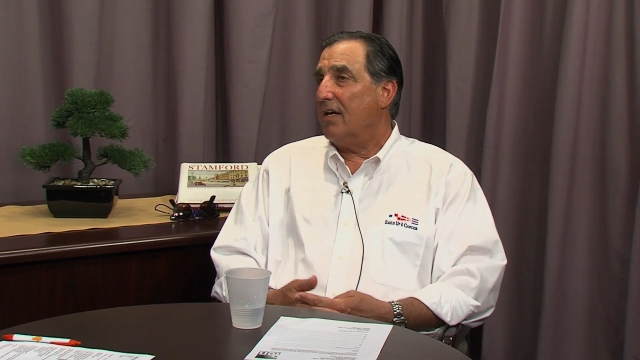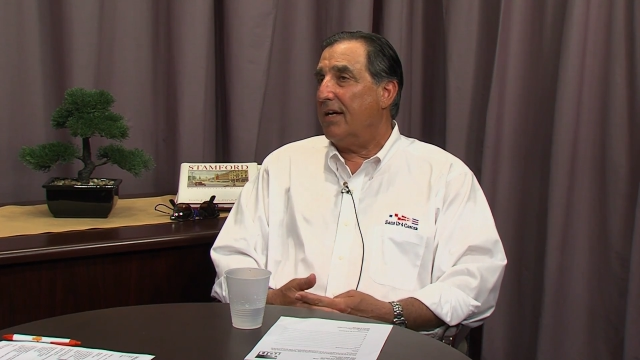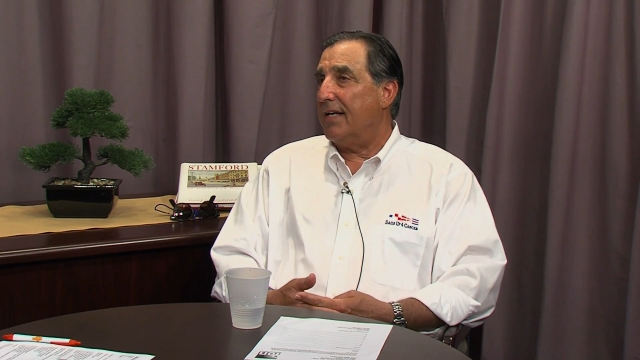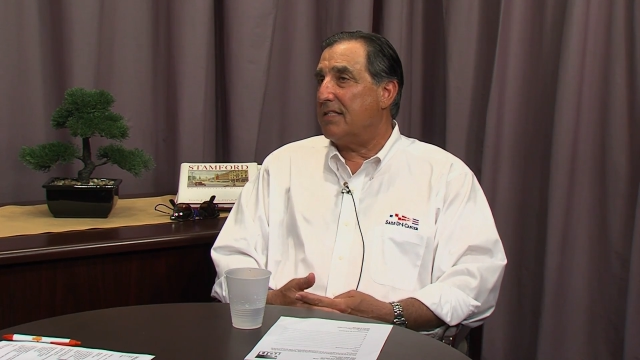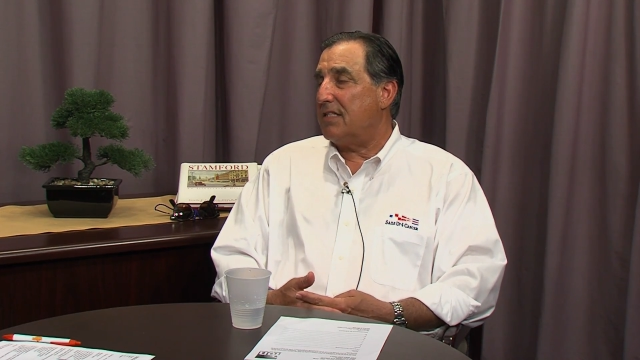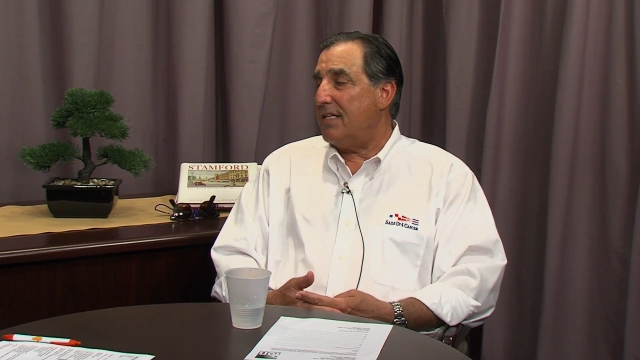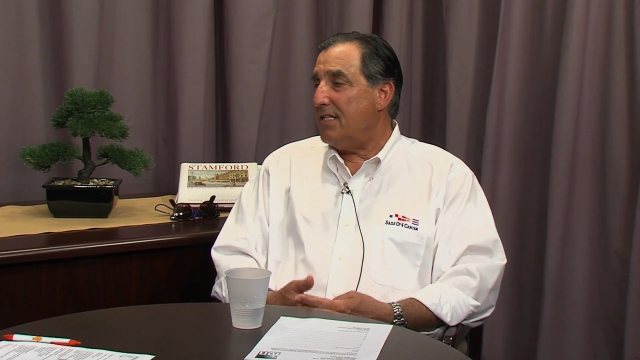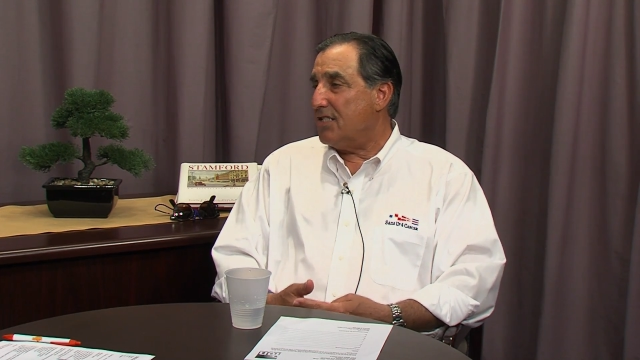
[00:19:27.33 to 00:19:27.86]

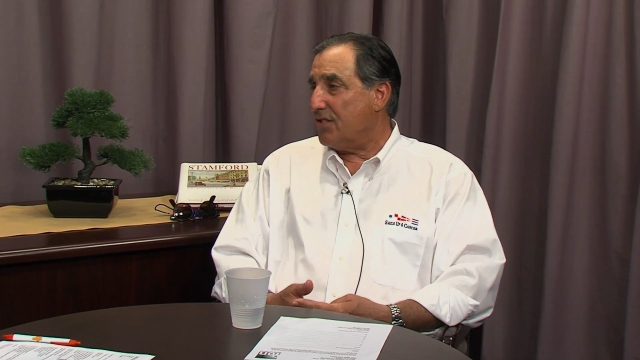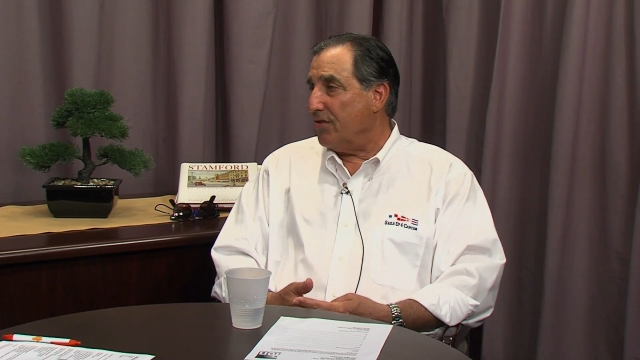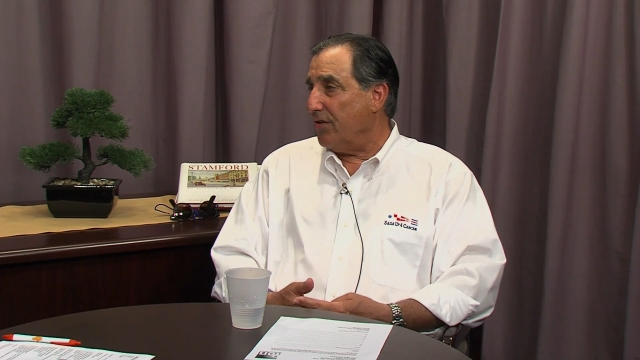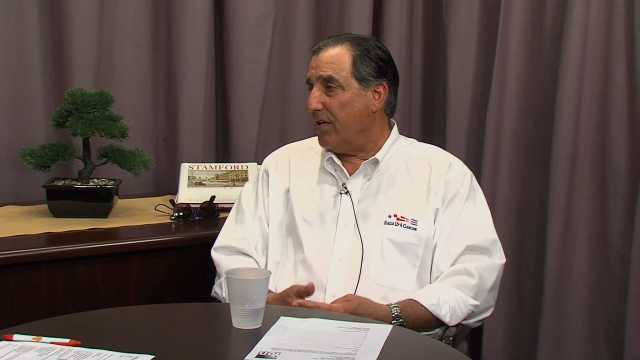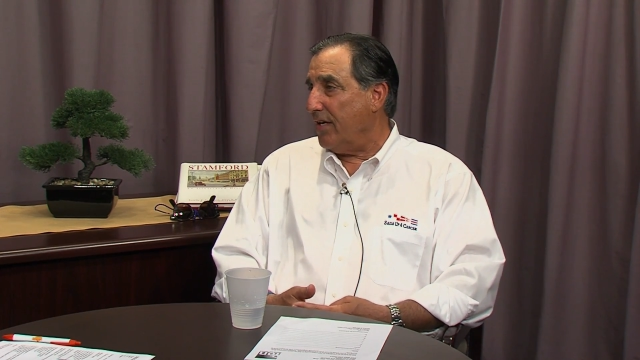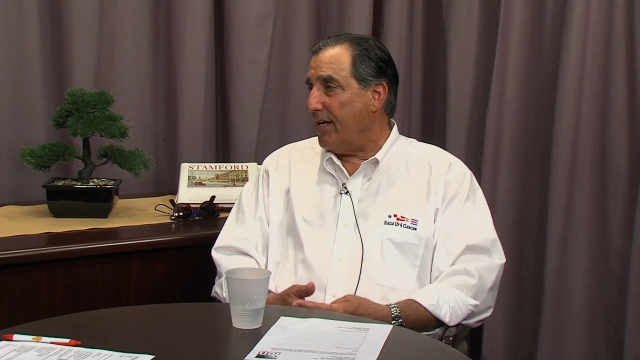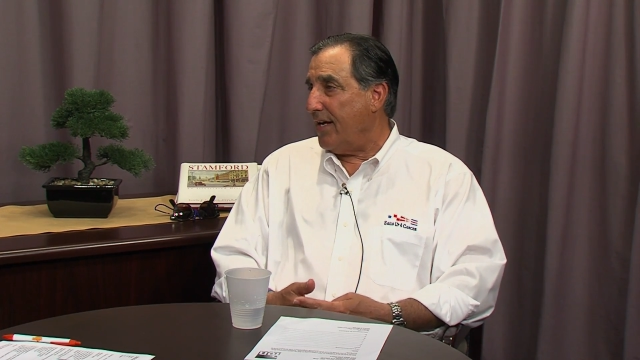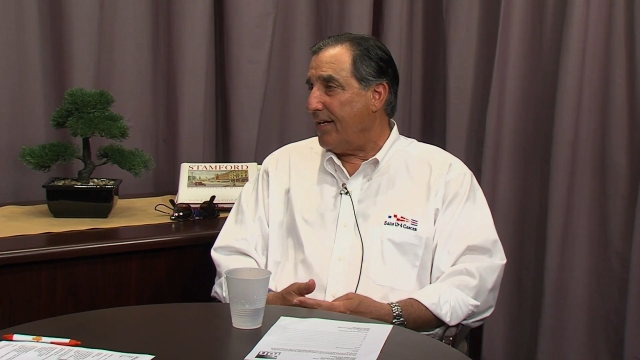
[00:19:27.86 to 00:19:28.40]
that's Eastern
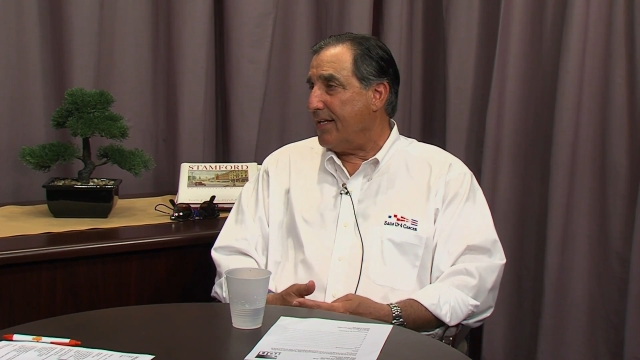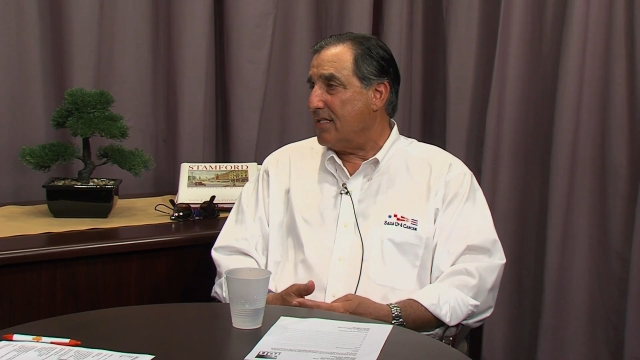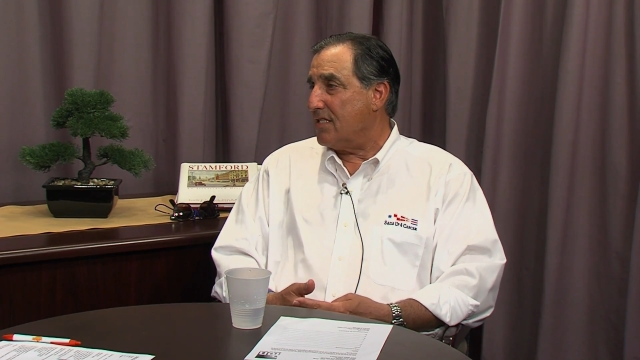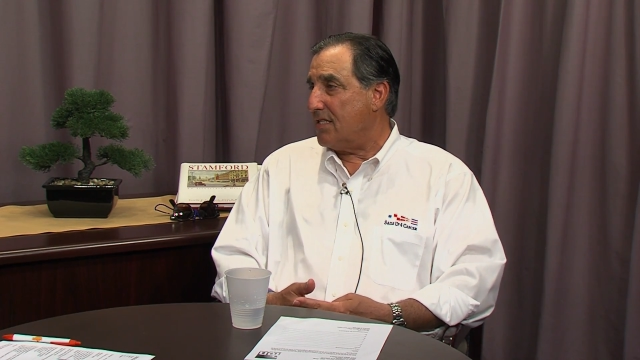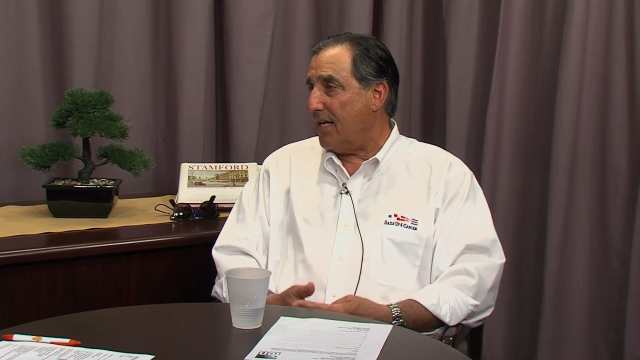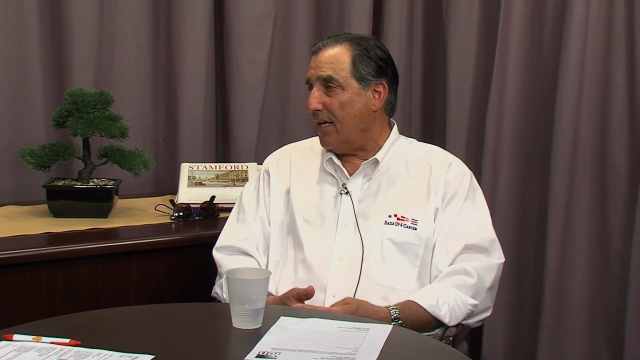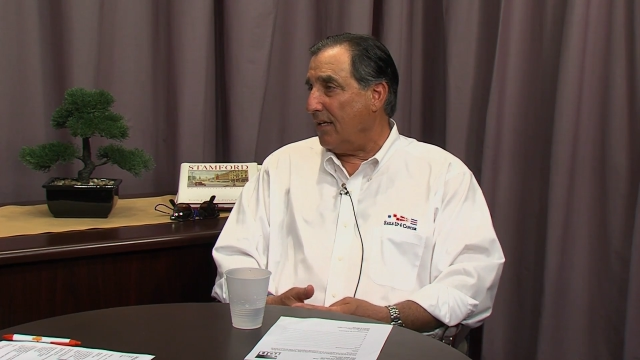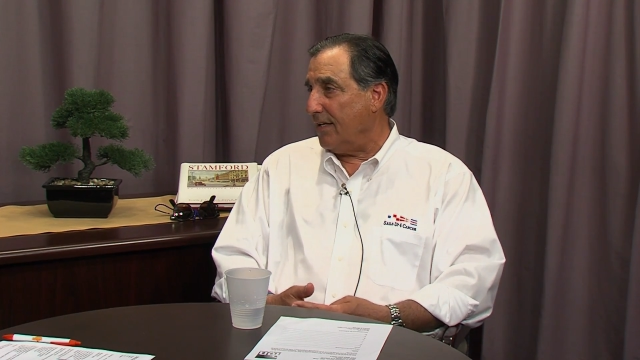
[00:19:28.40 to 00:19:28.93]
Connecticut
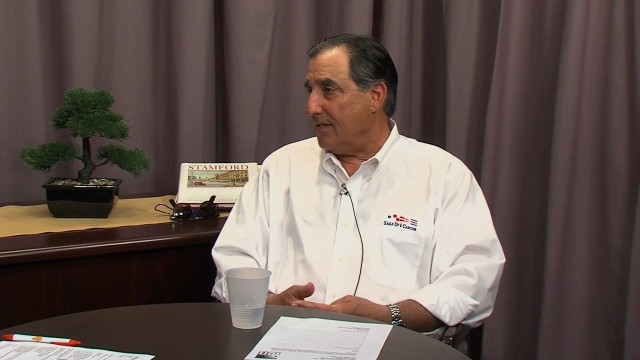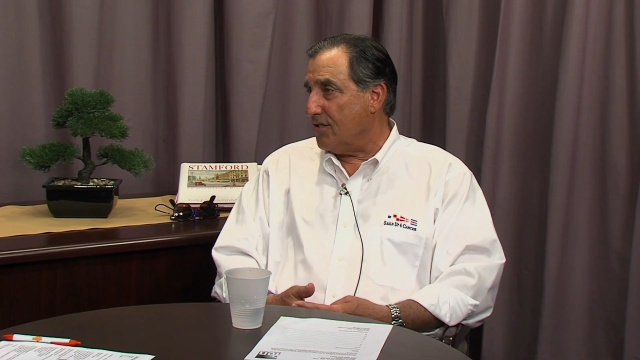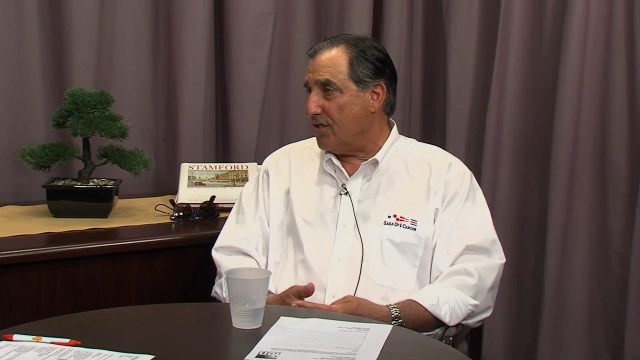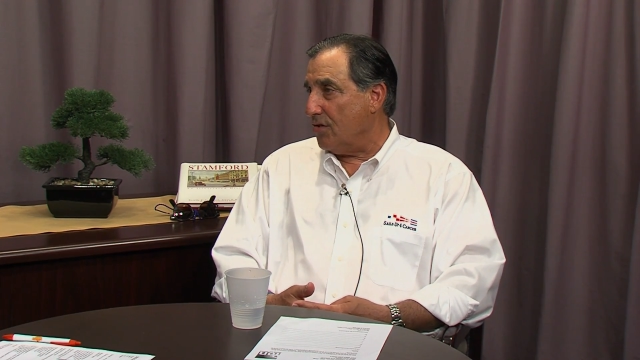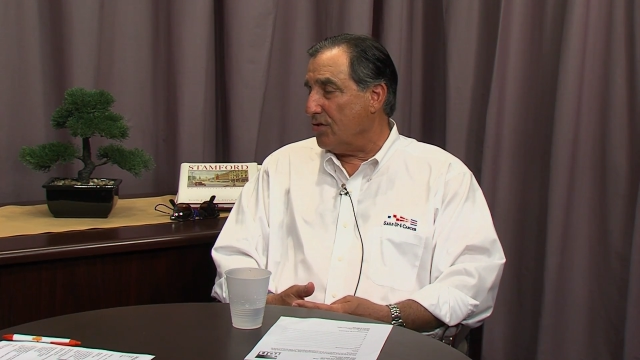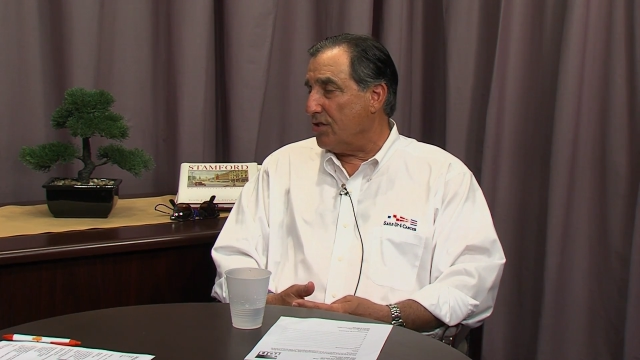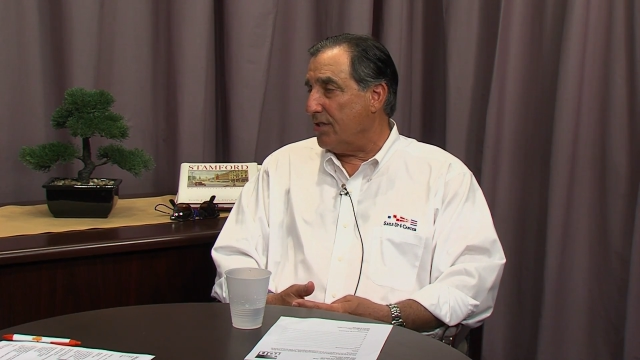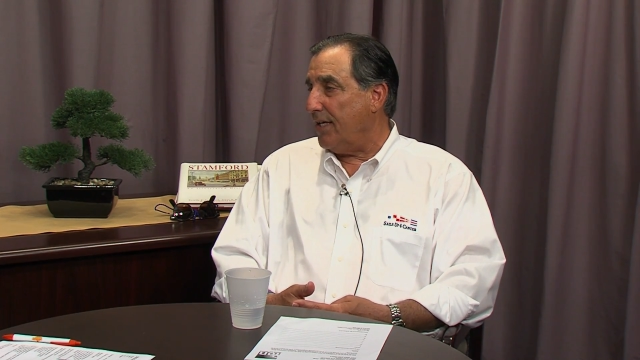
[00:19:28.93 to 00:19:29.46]
Sailing
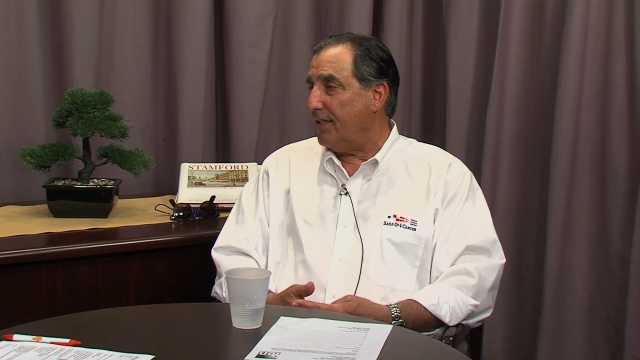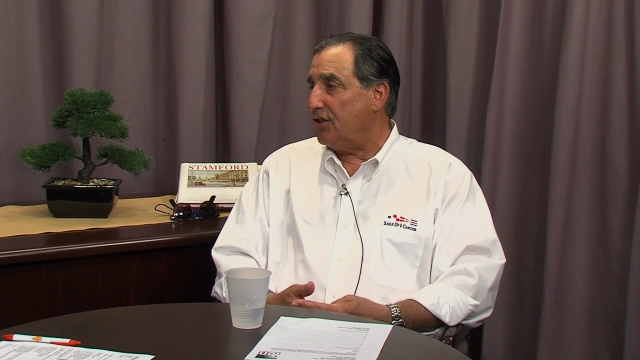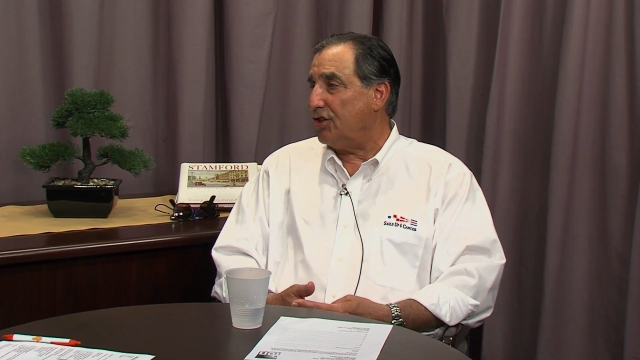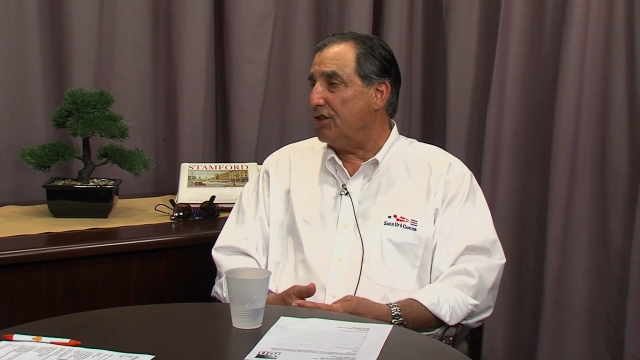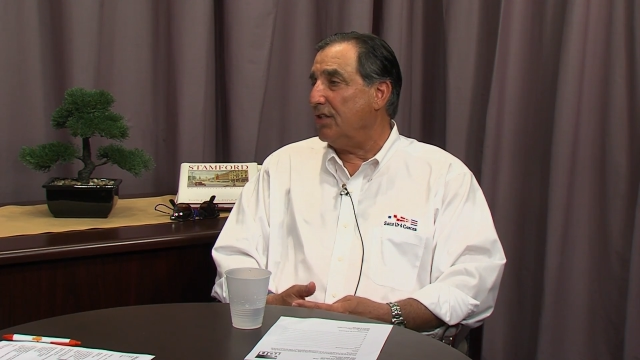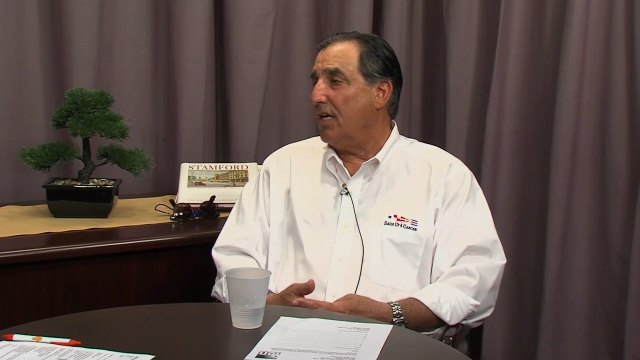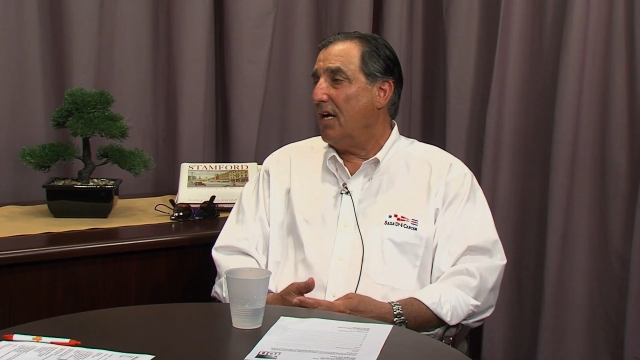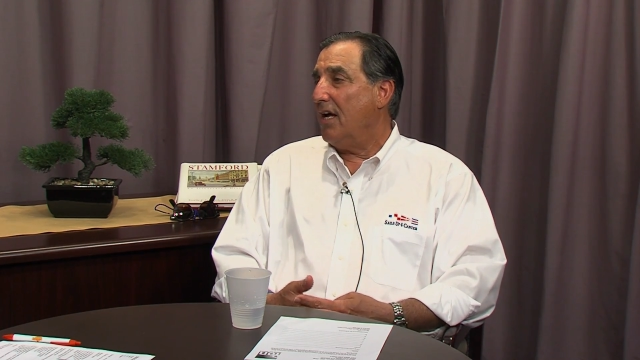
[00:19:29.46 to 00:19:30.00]
Association.